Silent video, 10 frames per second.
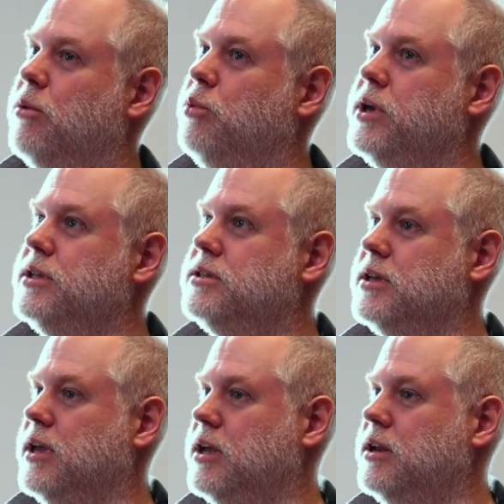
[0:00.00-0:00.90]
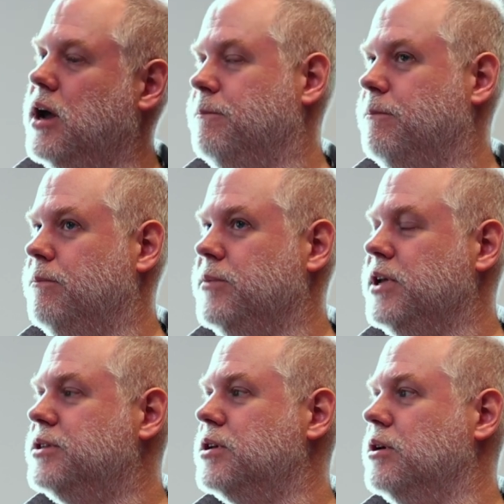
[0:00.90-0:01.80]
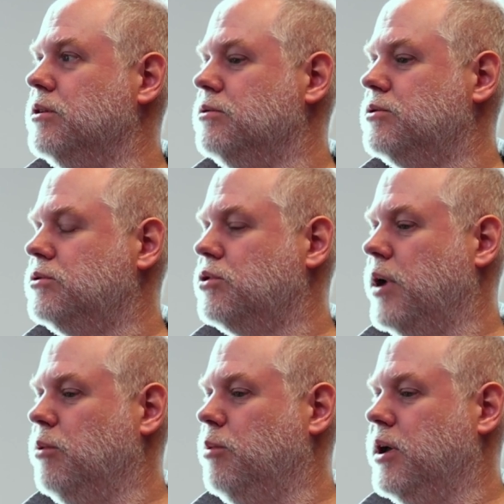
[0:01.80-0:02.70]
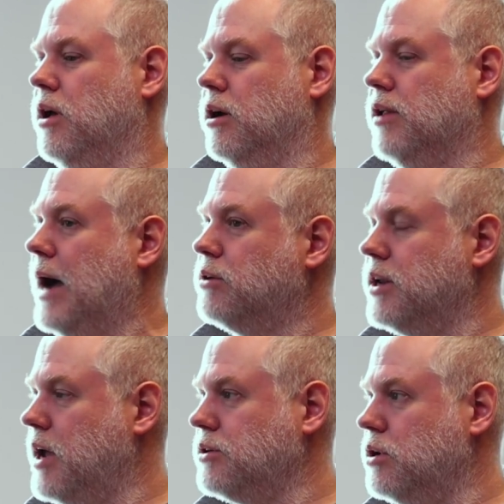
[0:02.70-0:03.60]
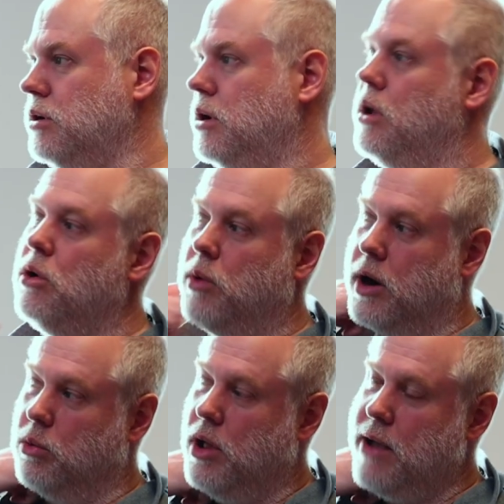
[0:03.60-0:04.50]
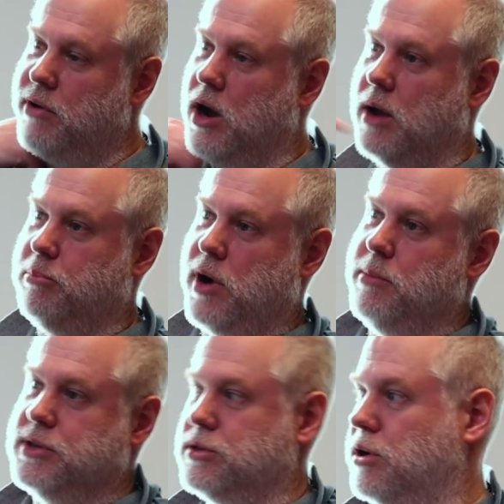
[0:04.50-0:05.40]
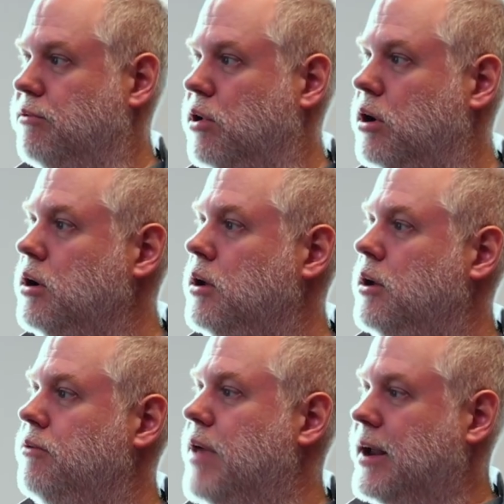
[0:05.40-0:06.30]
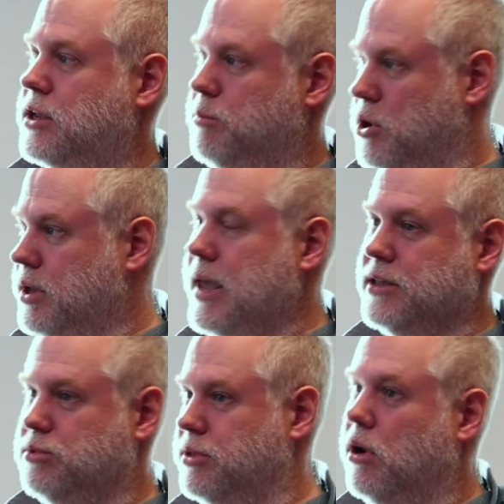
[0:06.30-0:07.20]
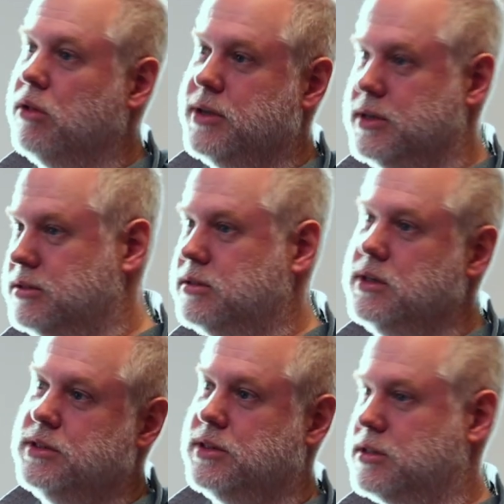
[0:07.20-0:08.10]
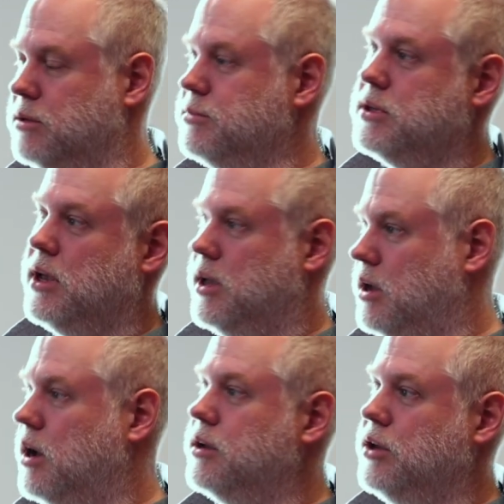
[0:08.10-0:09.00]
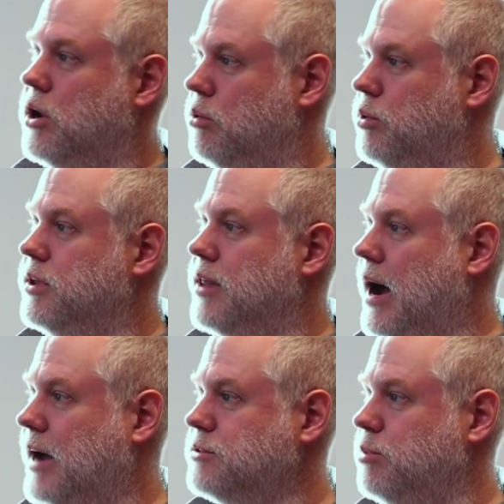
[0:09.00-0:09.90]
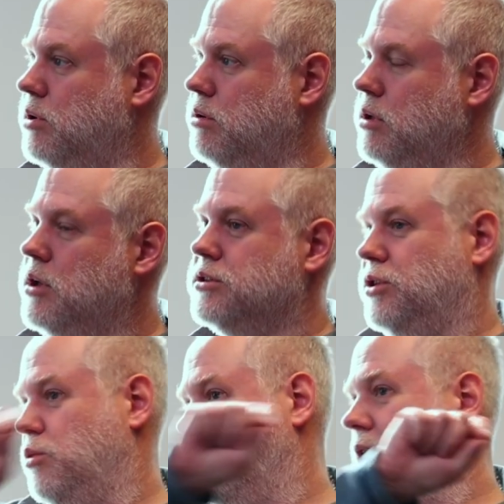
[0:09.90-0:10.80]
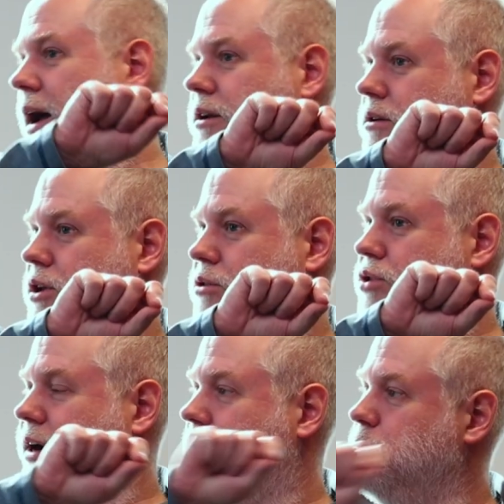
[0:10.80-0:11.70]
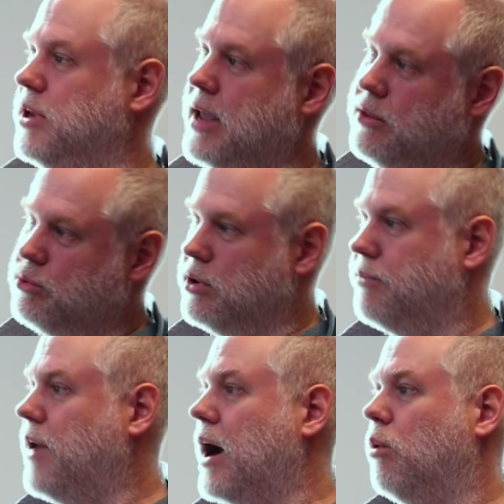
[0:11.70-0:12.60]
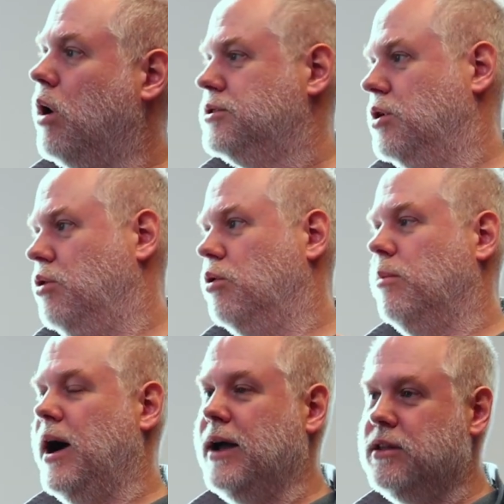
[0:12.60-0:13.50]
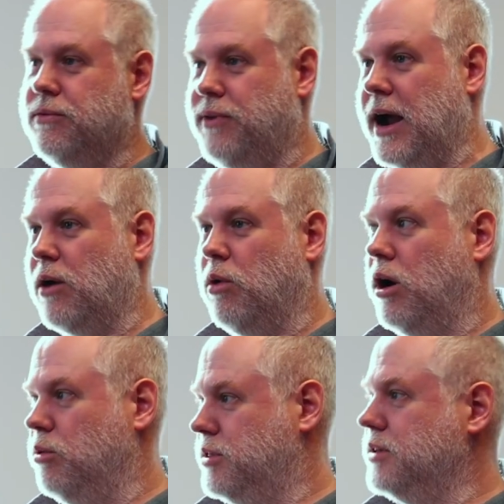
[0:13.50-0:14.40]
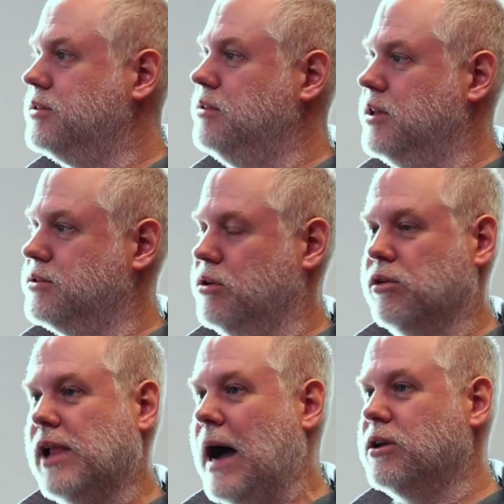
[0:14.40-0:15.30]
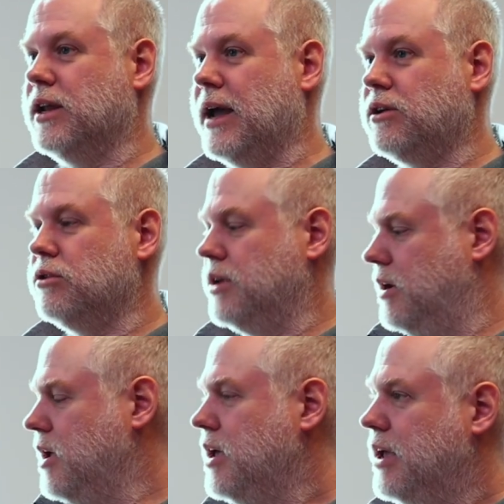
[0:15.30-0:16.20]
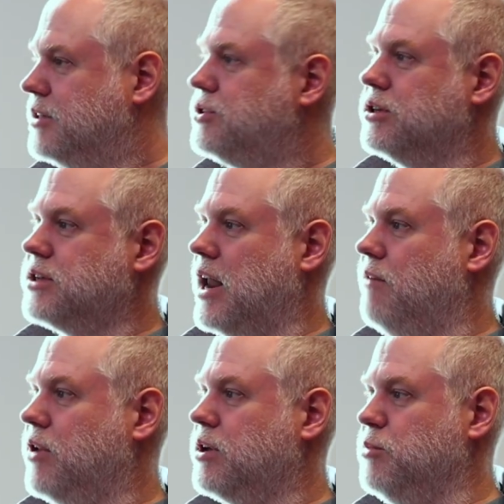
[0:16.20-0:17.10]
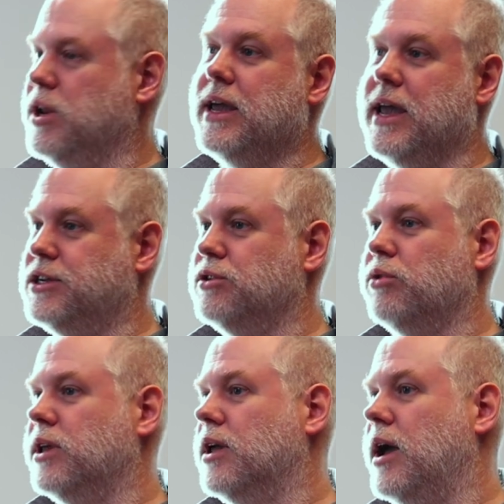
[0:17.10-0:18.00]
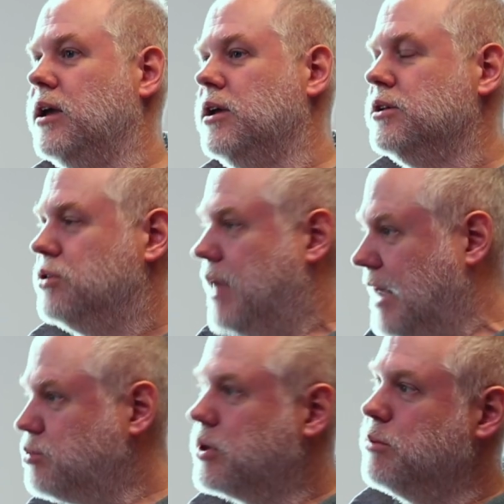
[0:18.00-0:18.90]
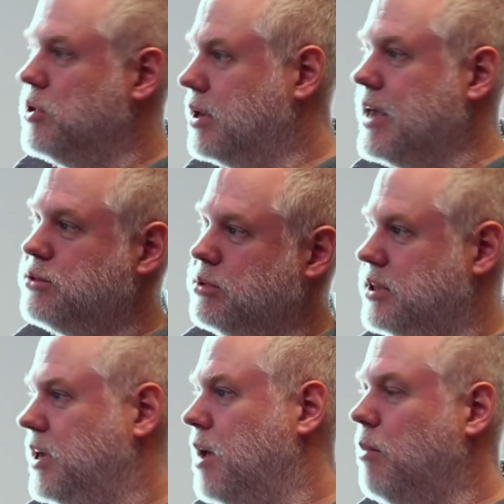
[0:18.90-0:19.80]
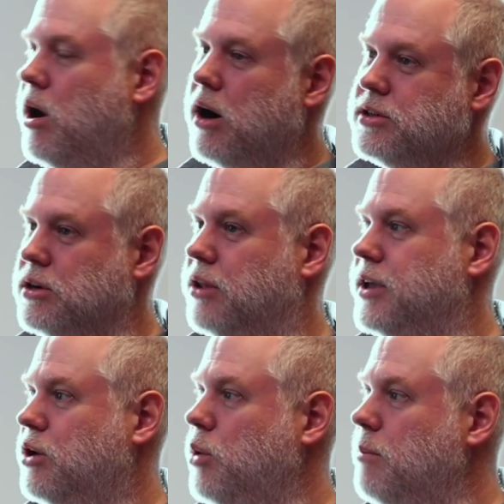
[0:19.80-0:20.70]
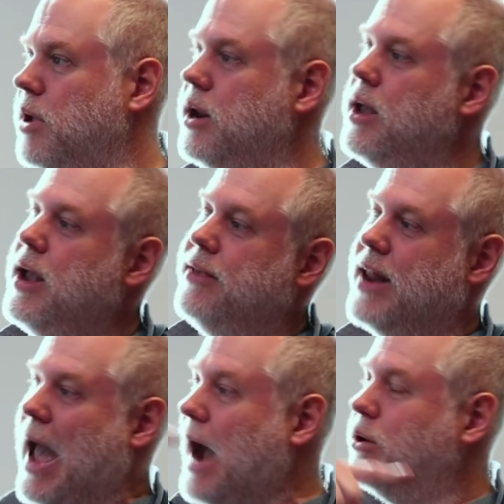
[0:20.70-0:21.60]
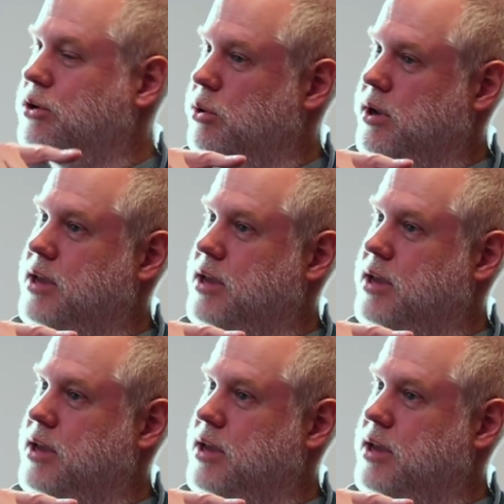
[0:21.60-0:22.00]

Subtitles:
we did need to create what we call a cloud connector, where we'll have an on-premise server that communicates with all these systems, within the hospital, so that we're not, trying to communicate through their firewall. So we're behind their firewall with this little cloud connector that it's just kind of a communication relay. So that's what communicates with the EMRs and all the equipment, and then outgoing